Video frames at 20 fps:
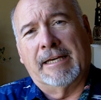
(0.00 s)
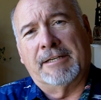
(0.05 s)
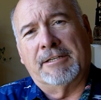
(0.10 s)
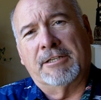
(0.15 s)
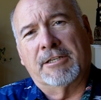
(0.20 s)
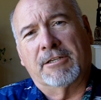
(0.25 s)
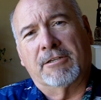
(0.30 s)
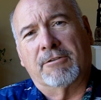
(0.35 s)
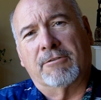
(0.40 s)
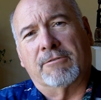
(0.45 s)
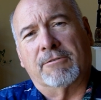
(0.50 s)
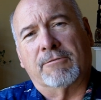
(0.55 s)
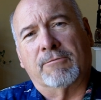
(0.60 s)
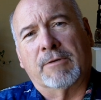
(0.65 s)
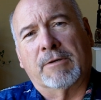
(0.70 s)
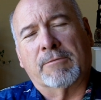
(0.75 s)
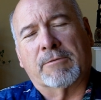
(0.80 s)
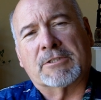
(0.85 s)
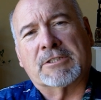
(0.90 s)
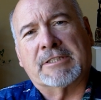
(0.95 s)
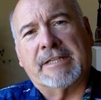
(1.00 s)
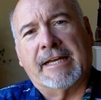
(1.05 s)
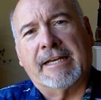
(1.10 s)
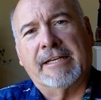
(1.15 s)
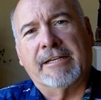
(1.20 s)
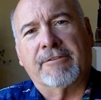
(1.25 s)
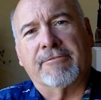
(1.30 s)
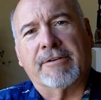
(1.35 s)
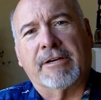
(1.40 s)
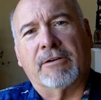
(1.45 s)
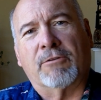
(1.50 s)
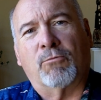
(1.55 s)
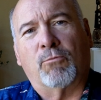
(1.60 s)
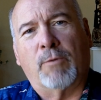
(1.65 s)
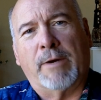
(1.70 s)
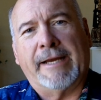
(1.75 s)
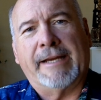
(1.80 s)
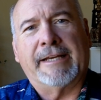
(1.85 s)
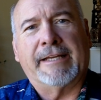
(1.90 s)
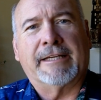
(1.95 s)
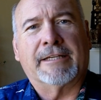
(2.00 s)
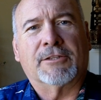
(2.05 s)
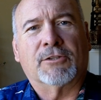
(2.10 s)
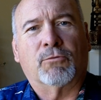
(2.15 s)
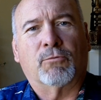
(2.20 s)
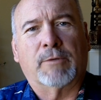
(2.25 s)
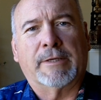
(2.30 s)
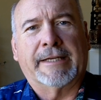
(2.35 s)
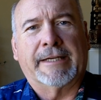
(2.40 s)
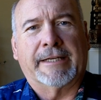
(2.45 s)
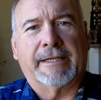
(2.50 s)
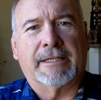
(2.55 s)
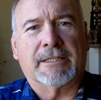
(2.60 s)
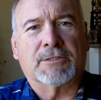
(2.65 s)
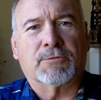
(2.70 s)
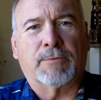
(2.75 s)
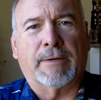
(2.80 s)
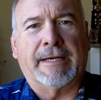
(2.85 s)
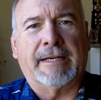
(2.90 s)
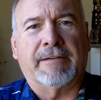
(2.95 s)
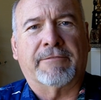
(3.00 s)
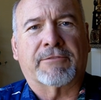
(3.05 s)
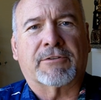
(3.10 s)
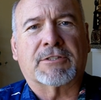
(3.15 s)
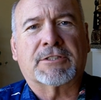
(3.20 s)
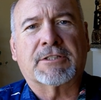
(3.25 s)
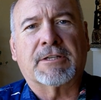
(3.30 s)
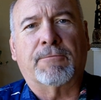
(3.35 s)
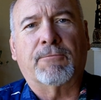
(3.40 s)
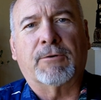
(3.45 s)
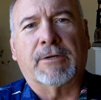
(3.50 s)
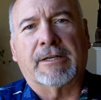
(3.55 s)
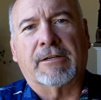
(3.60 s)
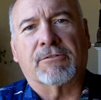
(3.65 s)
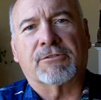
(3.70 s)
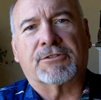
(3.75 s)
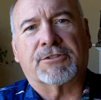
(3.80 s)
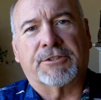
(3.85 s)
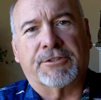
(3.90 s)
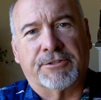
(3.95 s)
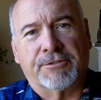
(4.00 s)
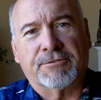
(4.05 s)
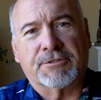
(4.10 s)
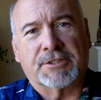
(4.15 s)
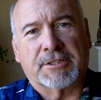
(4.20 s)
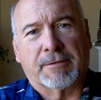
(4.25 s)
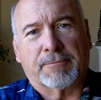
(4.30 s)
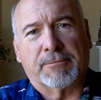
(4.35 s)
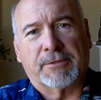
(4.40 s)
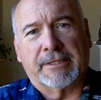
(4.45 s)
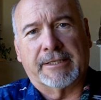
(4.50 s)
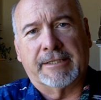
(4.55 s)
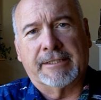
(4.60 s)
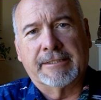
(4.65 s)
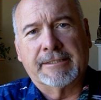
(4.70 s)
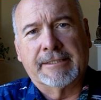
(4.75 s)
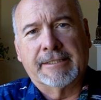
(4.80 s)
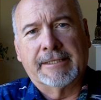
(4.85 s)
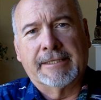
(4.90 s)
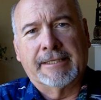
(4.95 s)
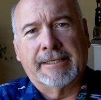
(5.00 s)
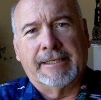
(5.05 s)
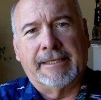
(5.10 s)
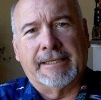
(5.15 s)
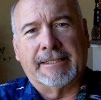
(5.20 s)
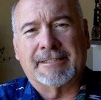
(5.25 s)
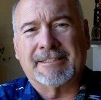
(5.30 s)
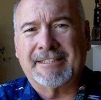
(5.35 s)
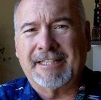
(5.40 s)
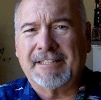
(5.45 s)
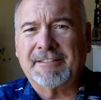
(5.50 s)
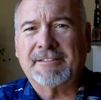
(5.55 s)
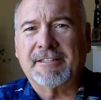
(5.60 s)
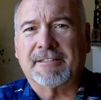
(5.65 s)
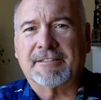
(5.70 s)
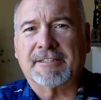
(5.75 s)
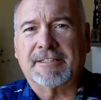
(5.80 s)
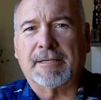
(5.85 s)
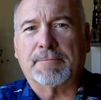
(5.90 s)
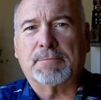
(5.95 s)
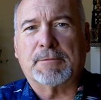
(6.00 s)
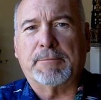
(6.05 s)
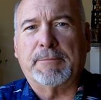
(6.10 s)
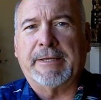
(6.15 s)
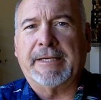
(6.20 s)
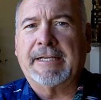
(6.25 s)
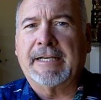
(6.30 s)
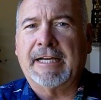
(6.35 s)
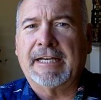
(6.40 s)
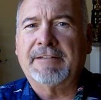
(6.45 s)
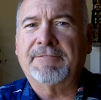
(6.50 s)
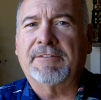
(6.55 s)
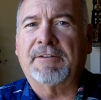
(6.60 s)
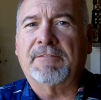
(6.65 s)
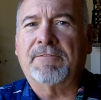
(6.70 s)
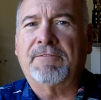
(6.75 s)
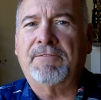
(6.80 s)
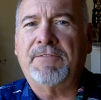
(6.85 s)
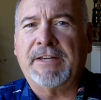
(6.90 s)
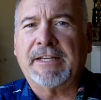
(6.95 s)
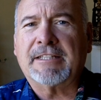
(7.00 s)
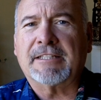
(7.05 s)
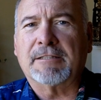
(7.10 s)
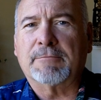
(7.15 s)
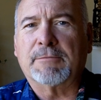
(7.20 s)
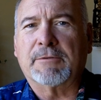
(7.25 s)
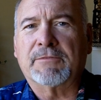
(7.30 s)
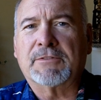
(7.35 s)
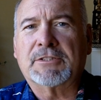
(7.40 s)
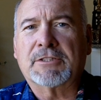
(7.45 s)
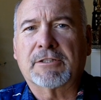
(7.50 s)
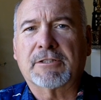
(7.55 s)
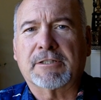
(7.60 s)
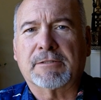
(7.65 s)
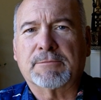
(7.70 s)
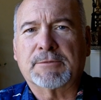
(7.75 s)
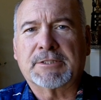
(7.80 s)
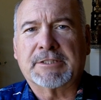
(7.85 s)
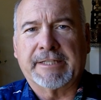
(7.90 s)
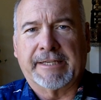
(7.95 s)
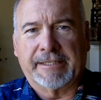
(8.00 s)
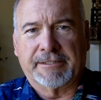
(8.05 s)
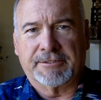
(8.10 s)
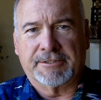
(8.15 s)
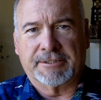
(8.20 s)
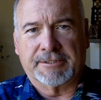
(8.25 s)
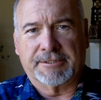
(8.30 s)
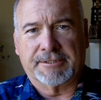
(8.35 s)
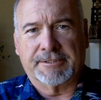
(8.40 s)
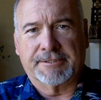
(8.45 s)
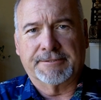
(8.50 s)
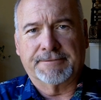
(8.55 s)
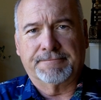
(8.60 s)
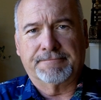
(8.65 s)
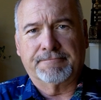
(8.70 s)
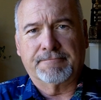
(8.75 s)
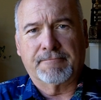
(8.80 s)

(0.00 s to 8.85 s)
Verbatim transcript: And you know, when we're standing around waiting in the wings, waiting for someone else to do something, it sets us up to be kind of a victim of circumstances.